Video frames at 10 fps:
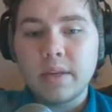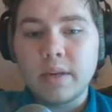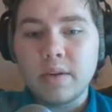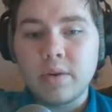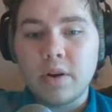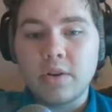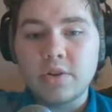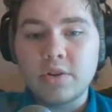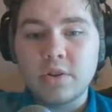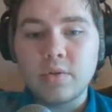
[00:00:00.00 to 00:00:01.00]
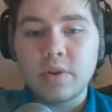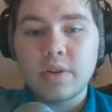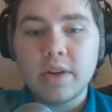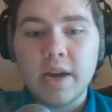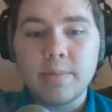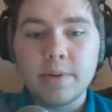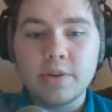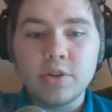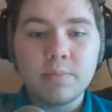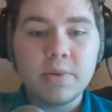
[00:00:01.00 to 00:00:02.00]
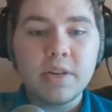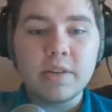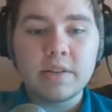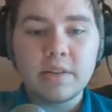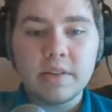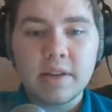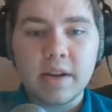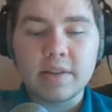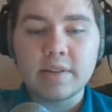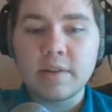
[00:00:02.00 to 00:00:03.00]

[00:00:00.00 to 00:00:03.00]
You know, artichoke, cabbage, and peas, that kind of